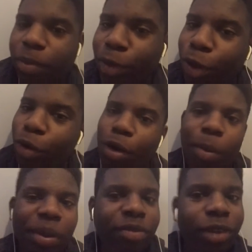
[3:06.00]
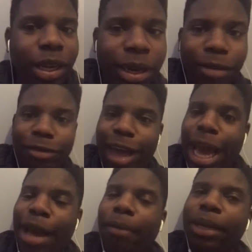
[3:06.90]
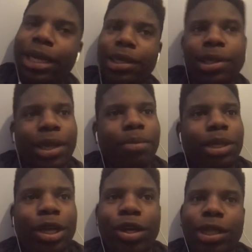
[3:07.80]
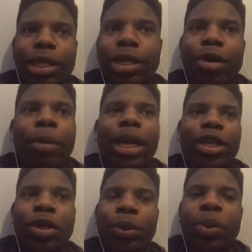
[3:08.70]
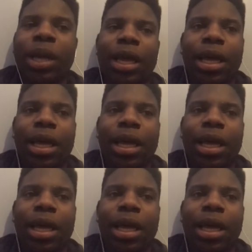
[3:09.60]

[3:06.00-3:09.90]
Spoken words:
you're going to be feeling the vibe, and then some songs is going to make you,